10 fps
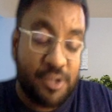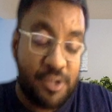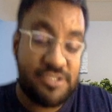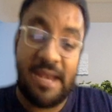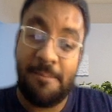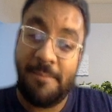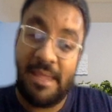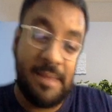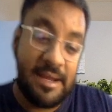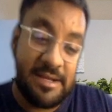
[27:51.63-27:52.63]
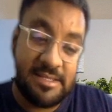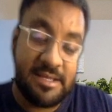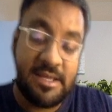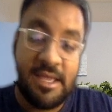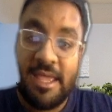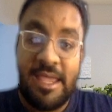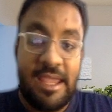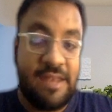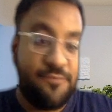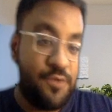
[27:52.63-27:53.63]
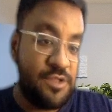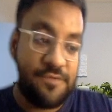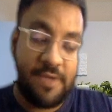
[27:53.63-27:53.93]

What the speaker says: the child may be under the influence of